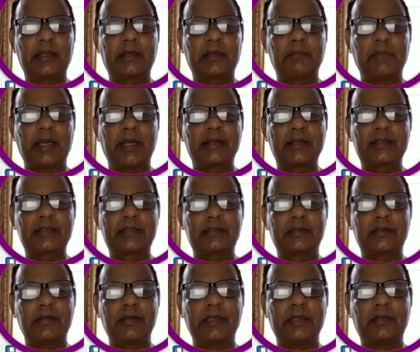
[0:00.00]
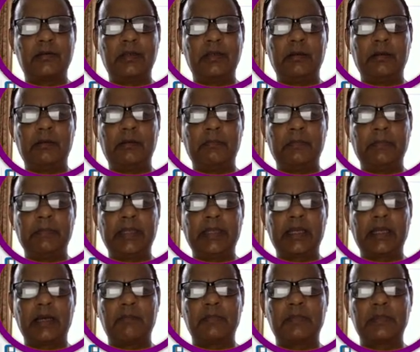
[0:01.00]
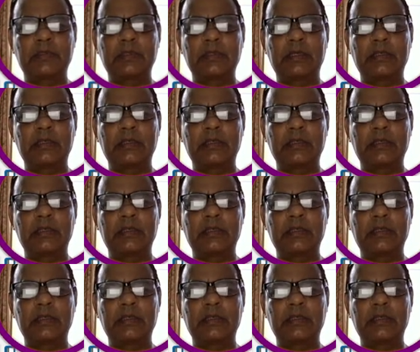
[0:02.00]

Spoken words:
marks, so it will become